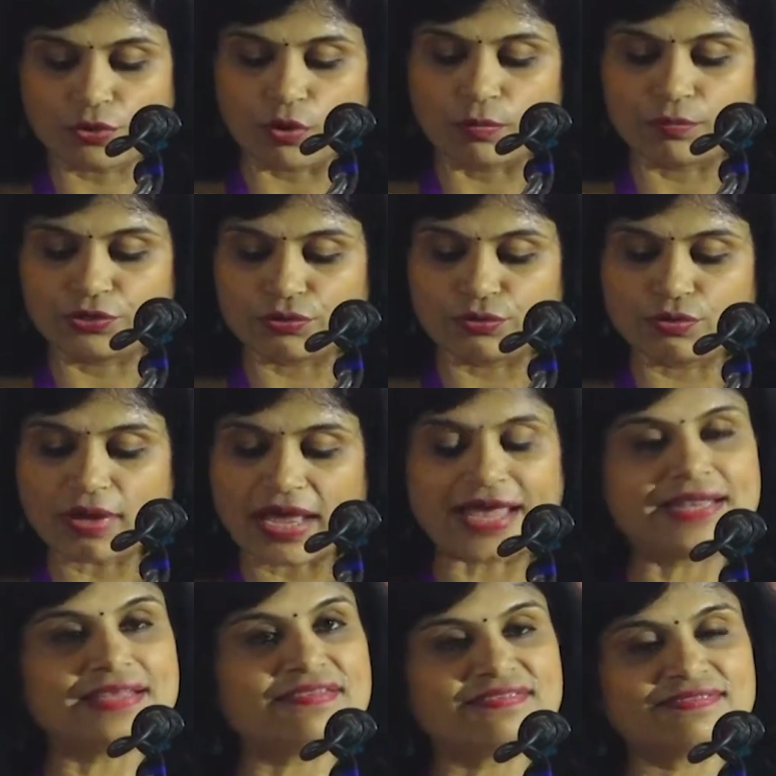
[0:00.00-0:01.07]
Kumbh,
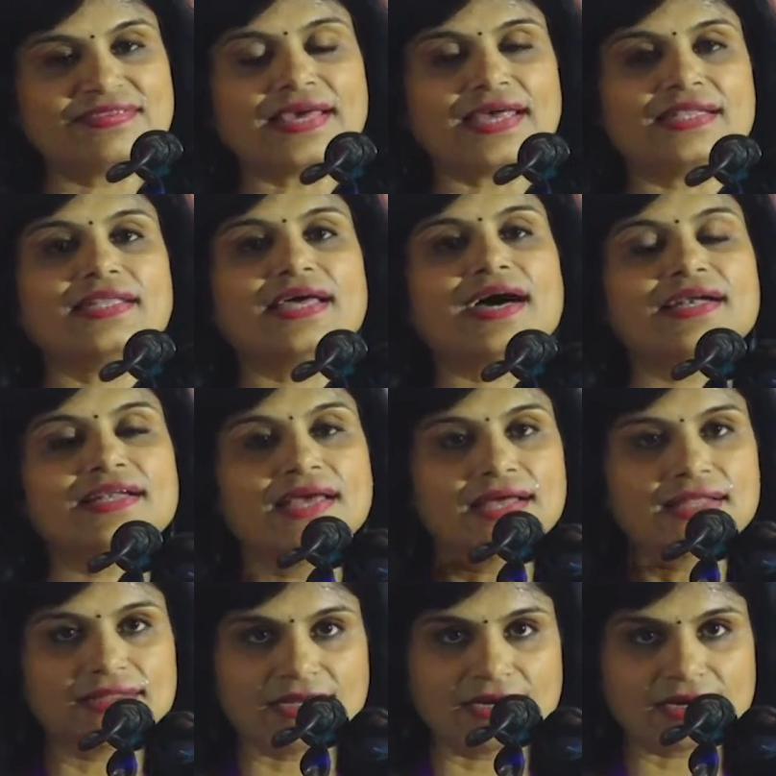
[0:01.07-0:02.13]
and he said that
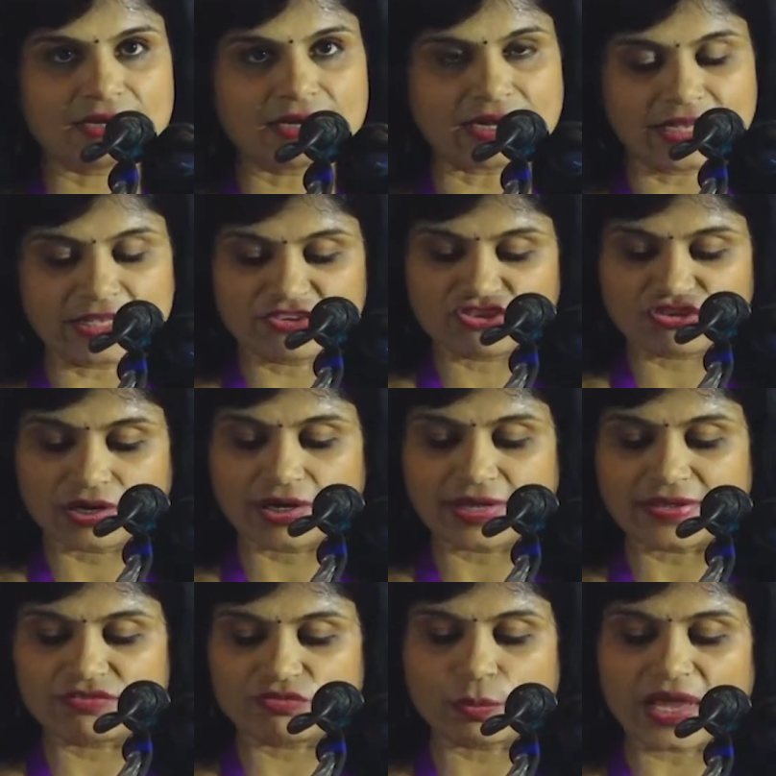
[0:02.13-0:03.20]
their culture
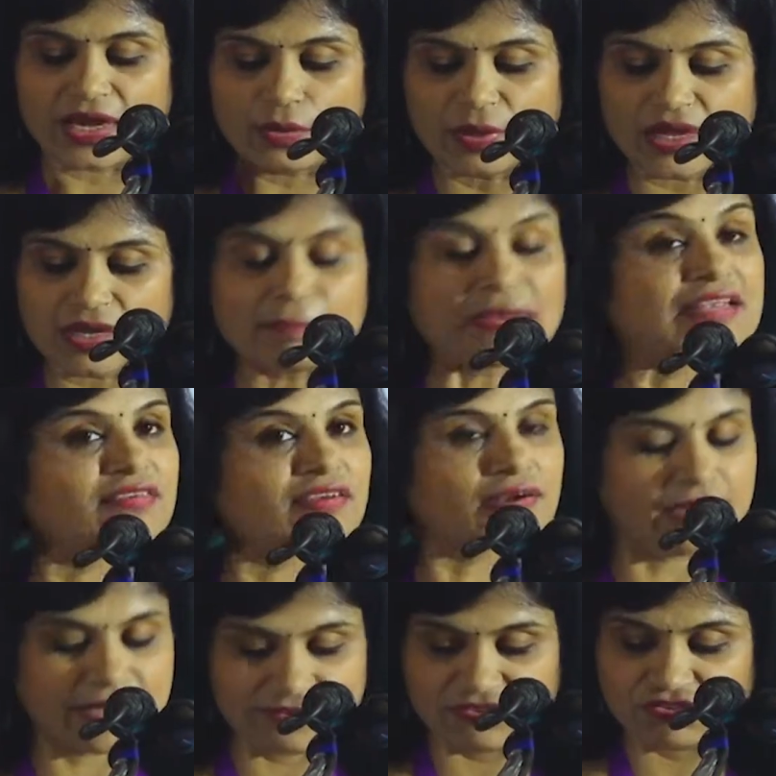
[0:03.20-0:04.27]
is very, very
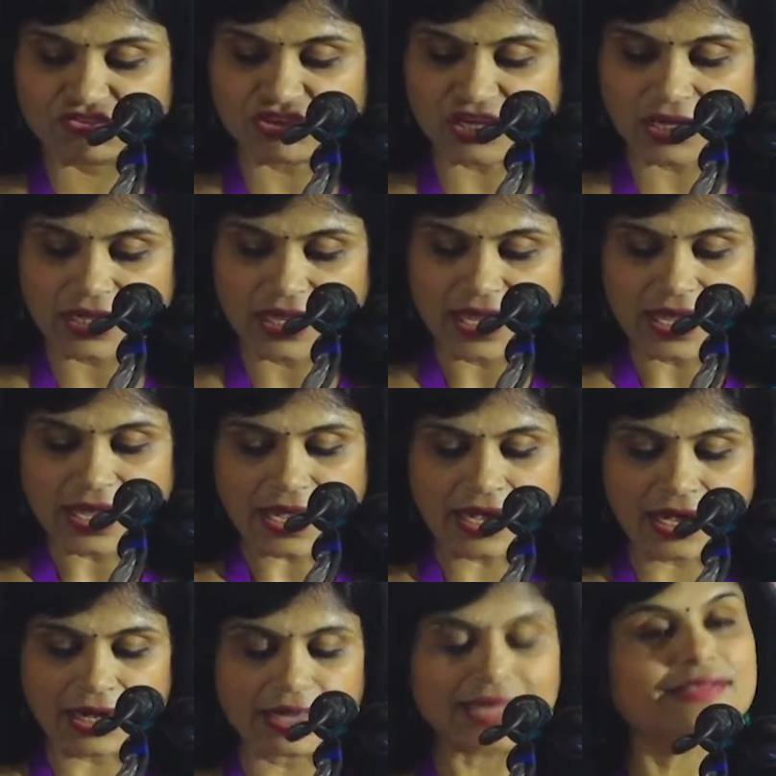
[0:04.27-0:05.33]
materialistic,
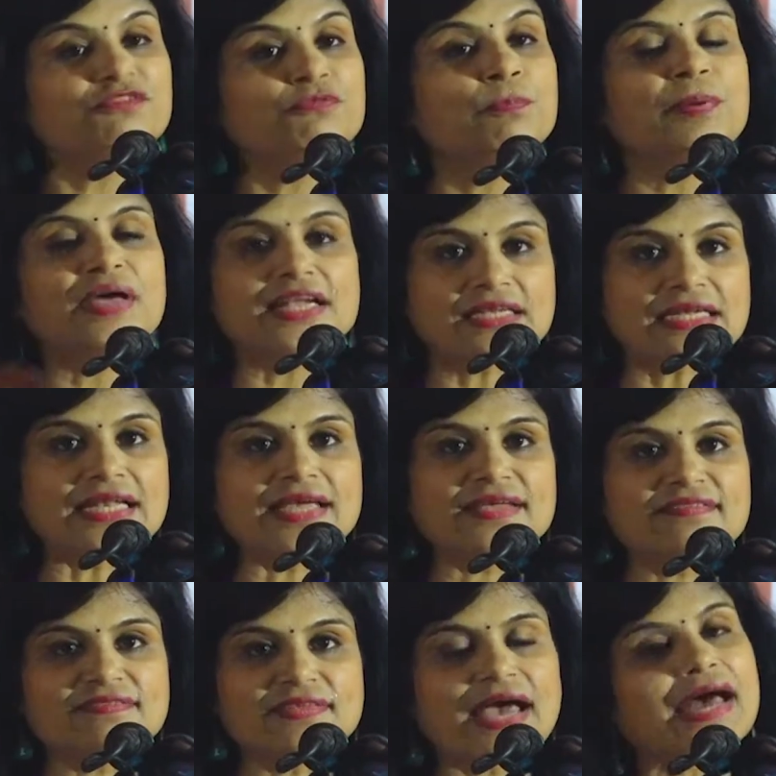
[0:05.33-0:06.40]

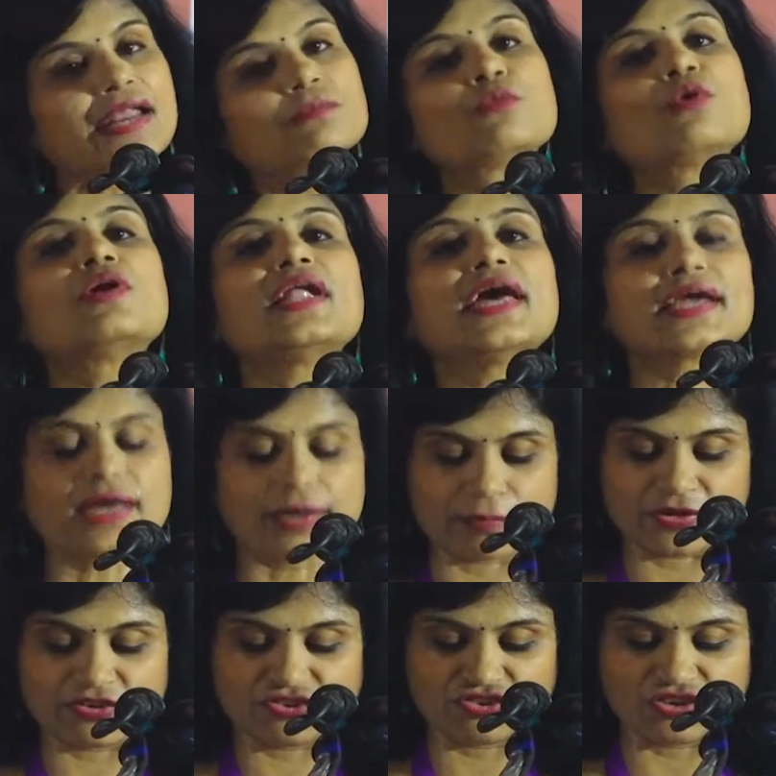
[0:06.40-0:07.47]
spiritless, and more like a
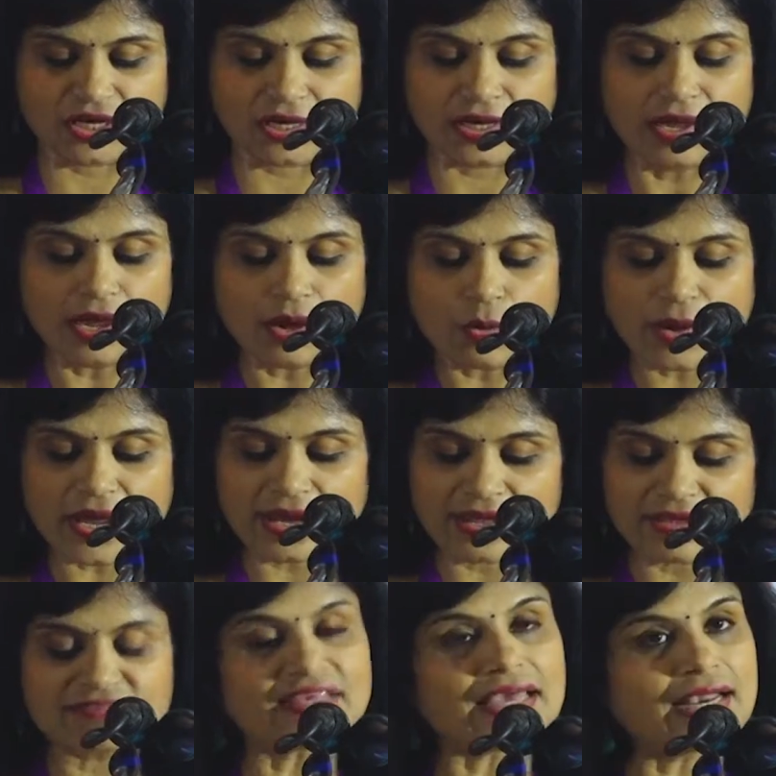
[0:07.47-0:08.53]
machine.
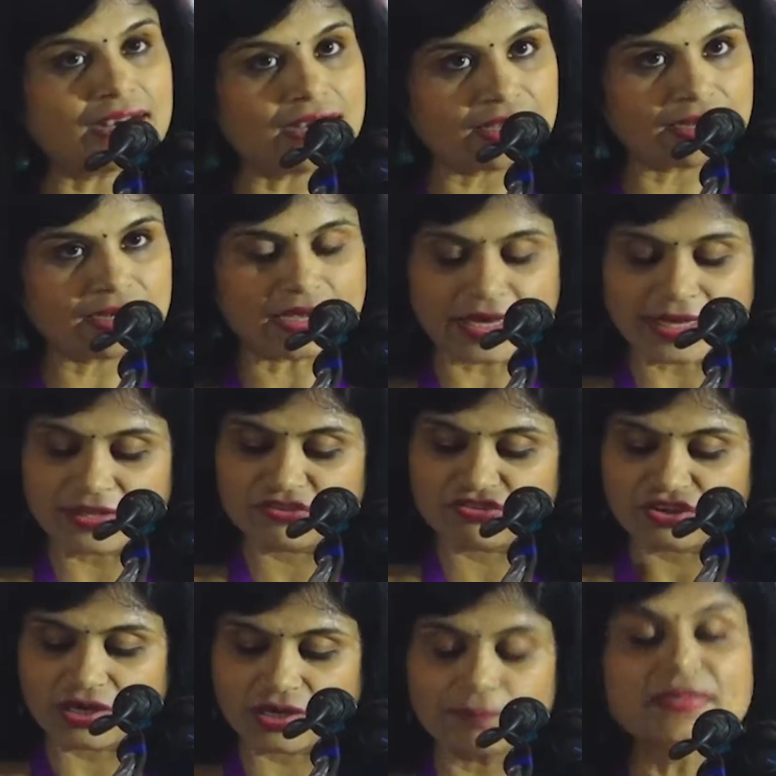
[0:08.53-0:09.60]
Whereas Indian
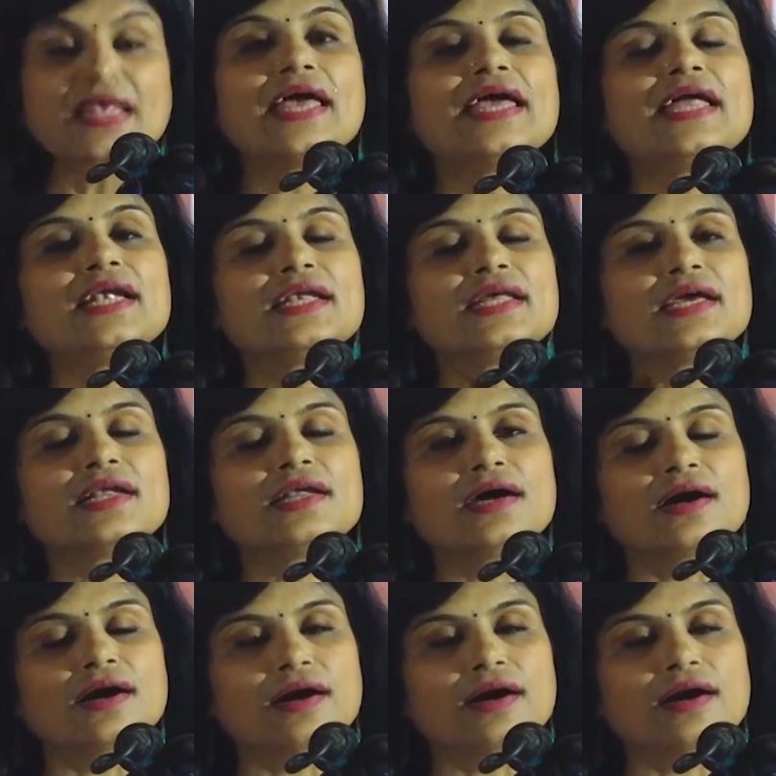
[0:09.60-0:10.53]
culture, Indian